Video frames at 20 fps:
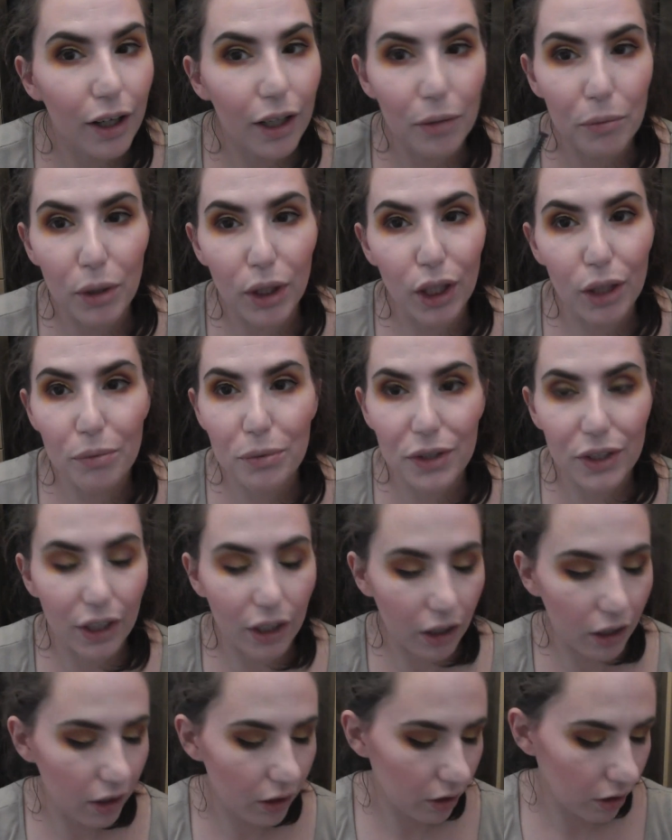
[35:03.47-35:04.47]
and my lipstick
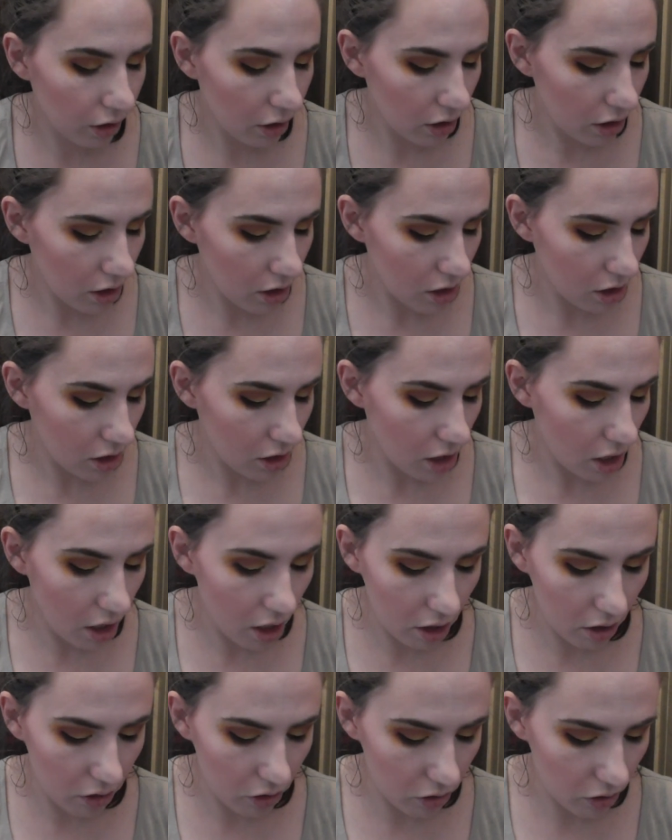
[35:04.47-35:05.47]

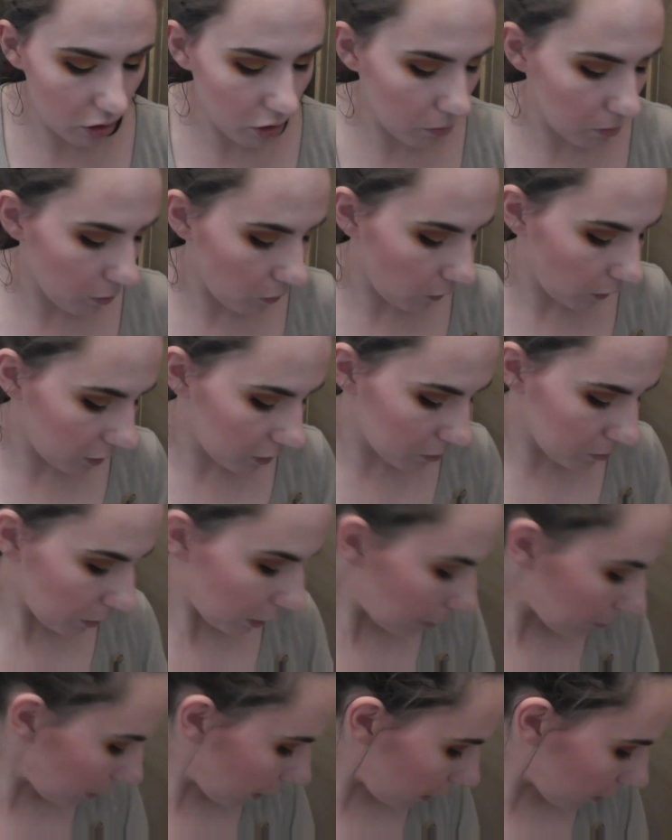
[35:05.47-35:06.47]
at another point, but
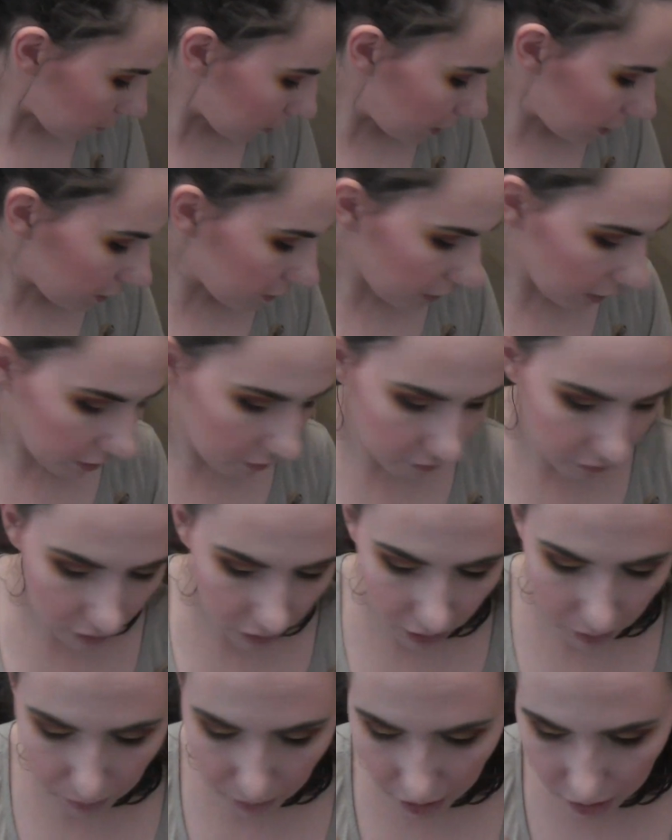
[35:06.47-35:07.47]
I'm happy that I
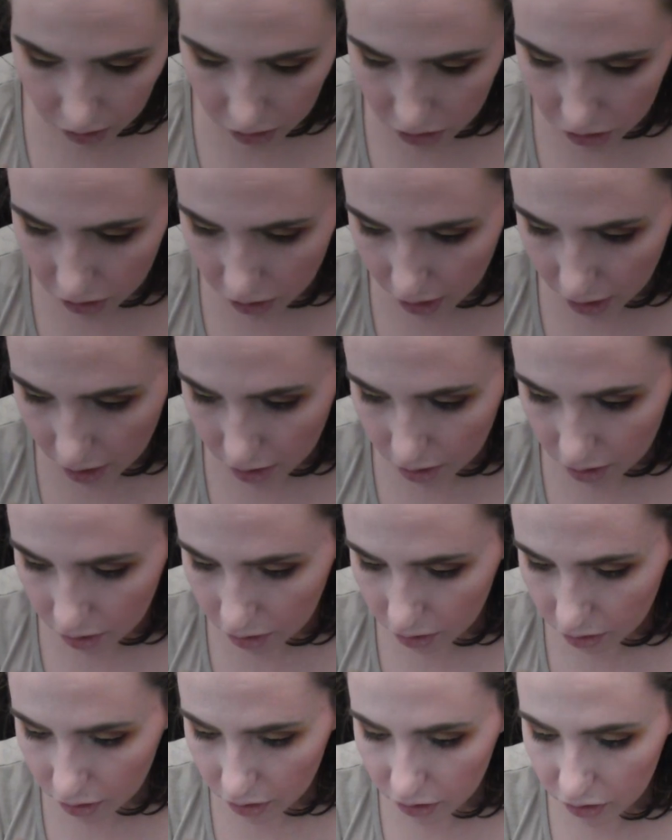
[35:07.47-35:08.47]
finally managed to get
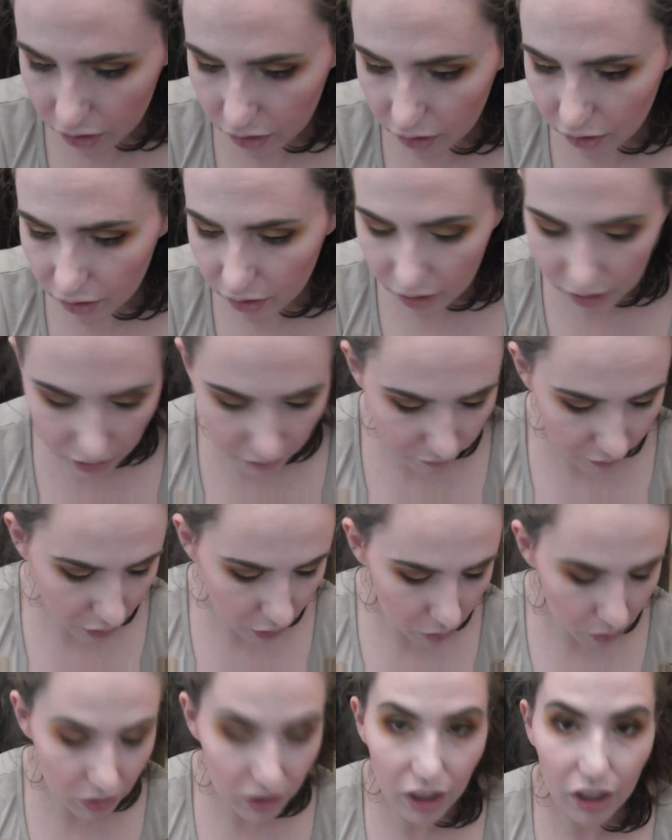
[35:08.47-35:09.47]
this
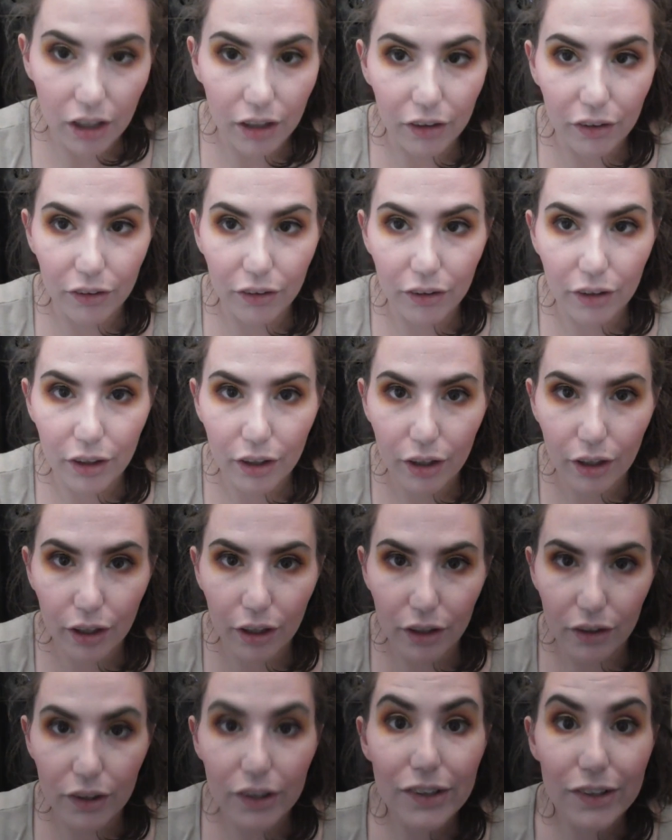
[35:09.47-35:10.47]
video done
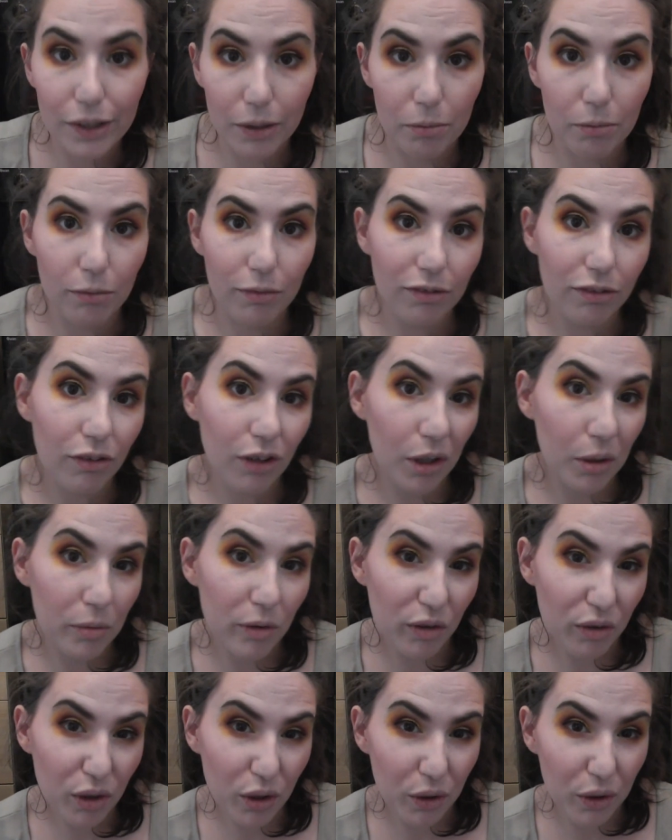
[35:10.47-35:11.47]
in some form
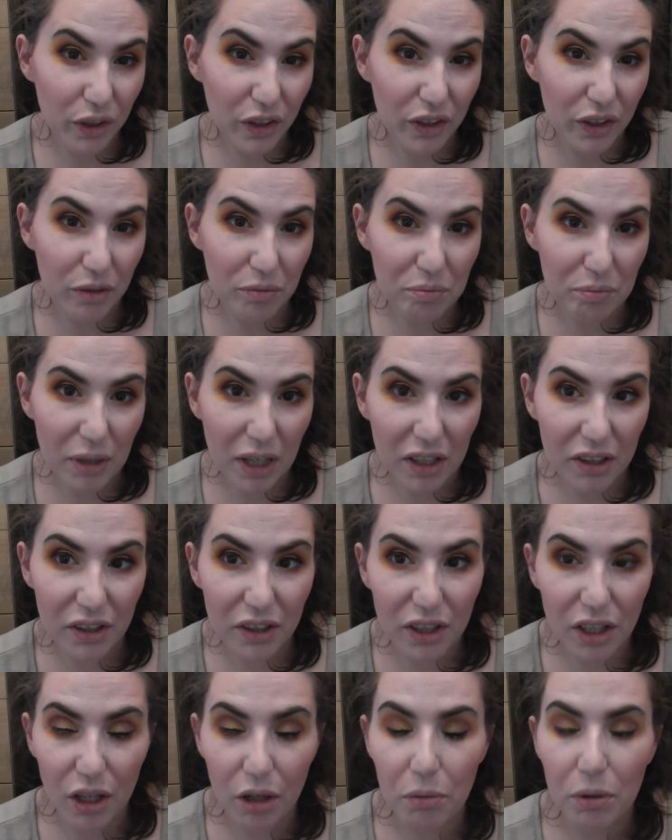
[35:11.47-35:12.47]
of coherent
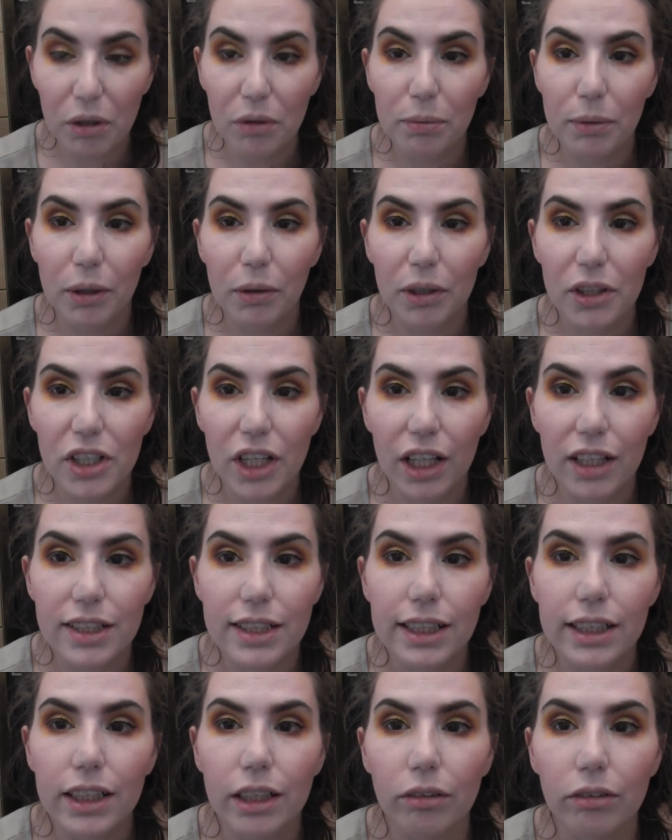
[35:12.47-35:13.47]
manner. I will probably try and
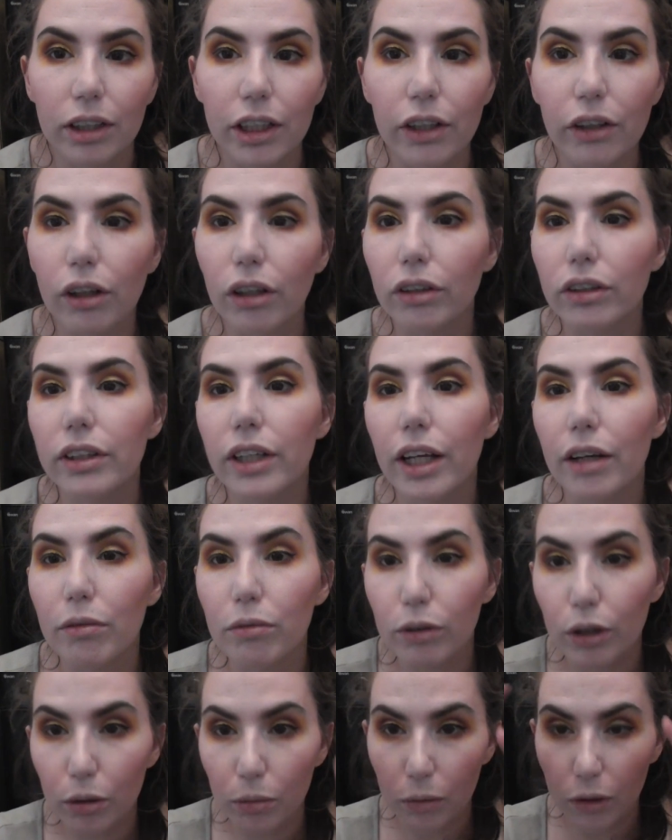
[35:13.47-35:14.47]
sit down later on today and
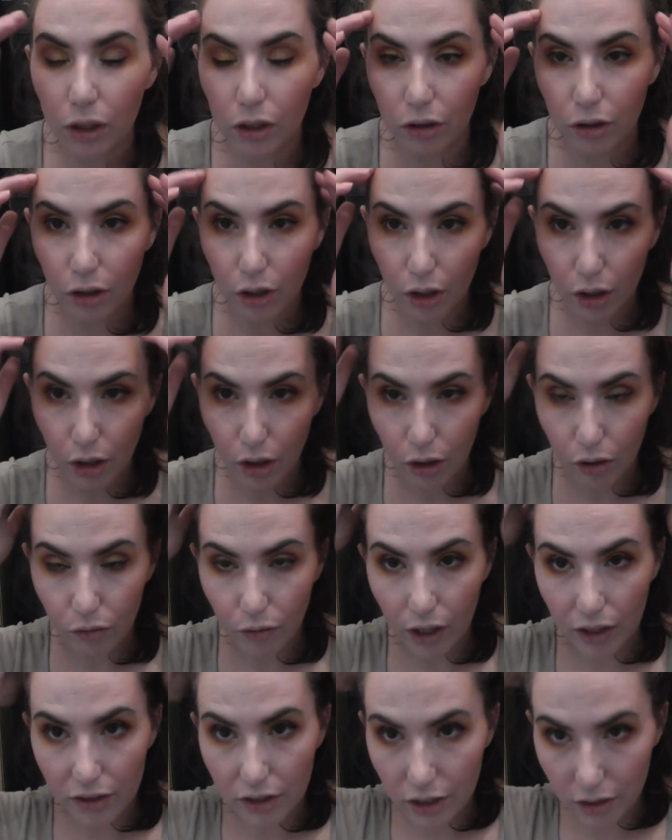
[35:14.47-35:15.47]
film the
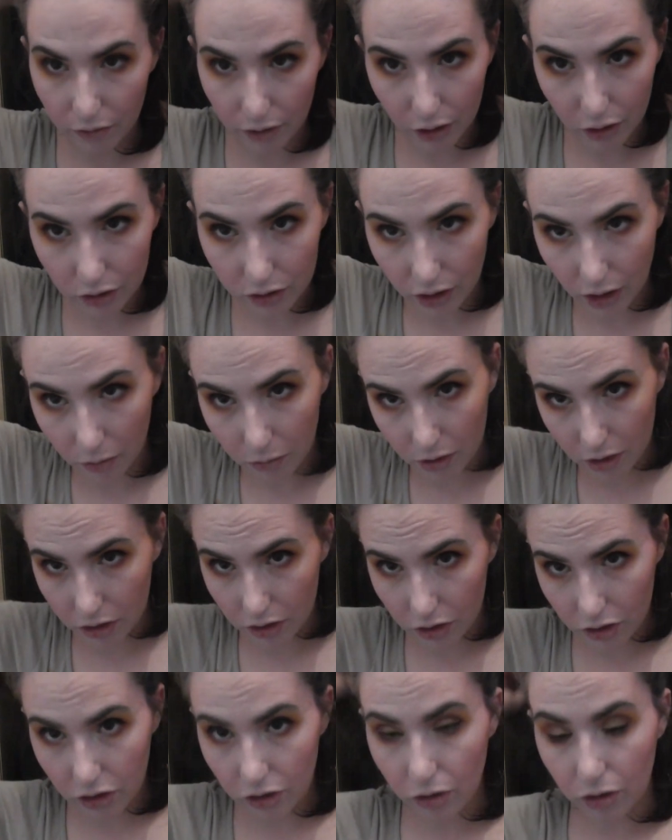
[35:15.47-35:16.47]
rest of the videos I wanted
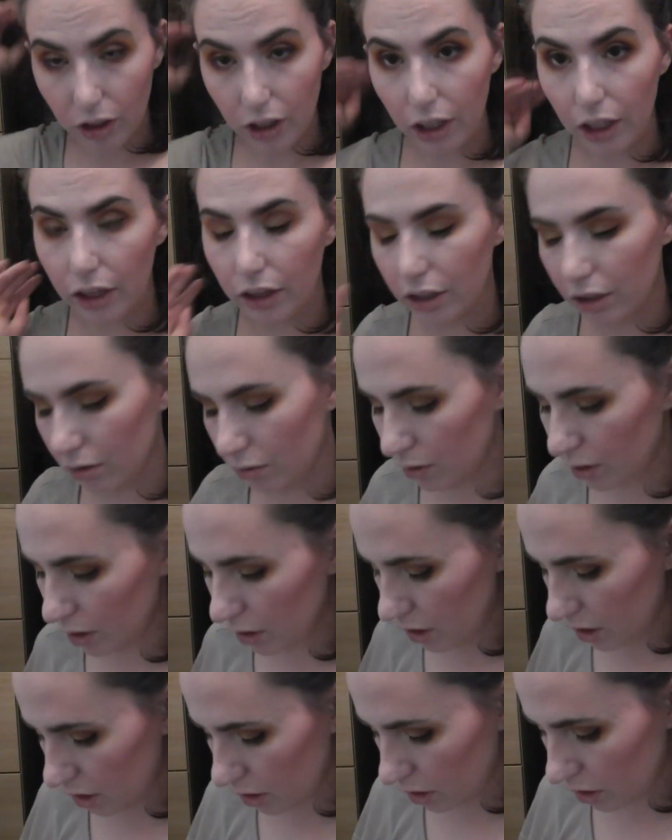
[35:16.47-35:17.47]
to do, like
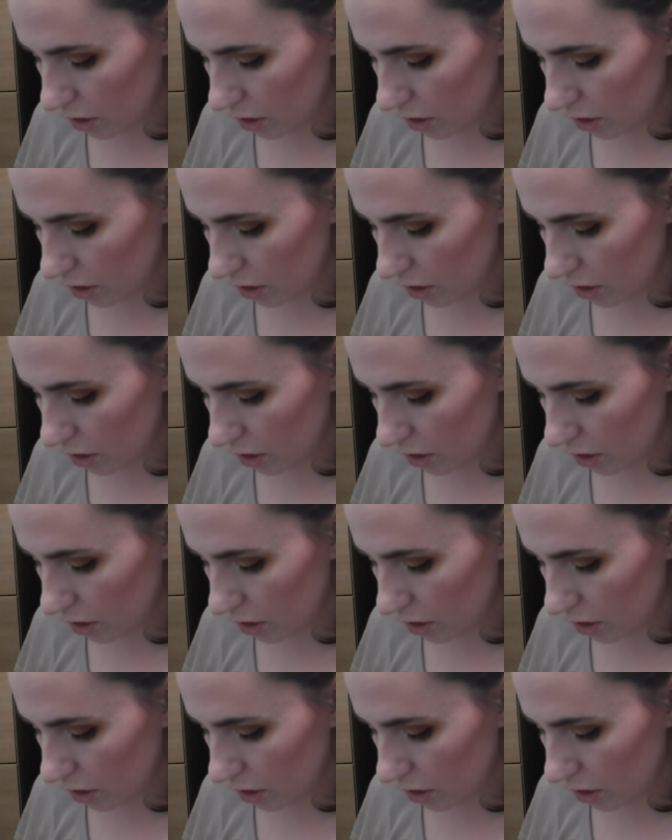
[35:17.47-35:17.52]
the